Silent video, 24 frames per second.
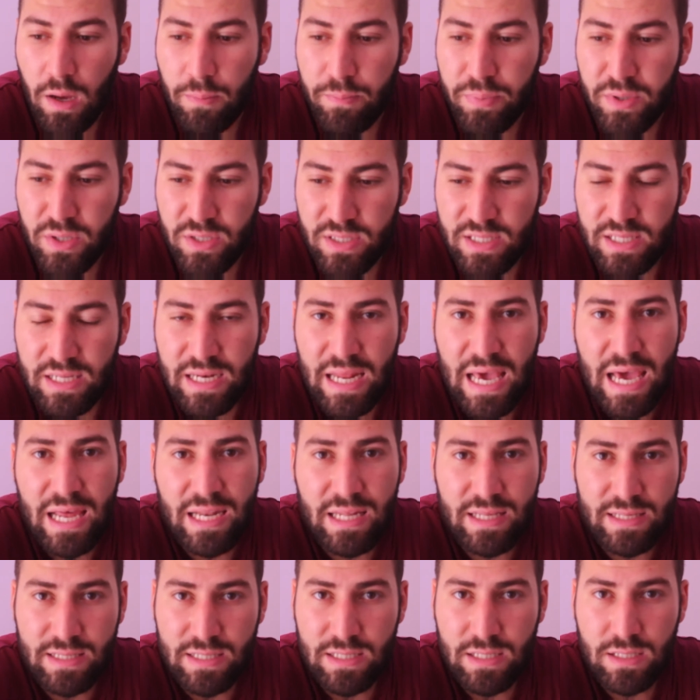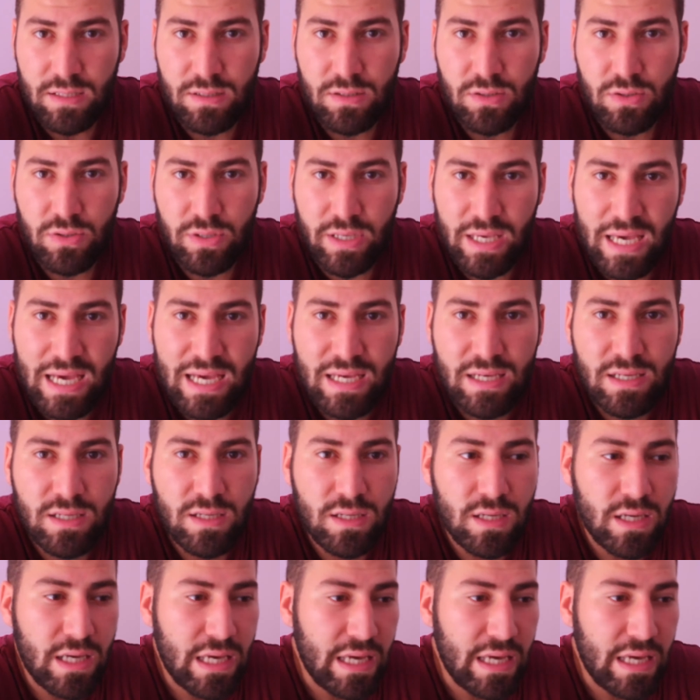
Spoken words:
personality, okay?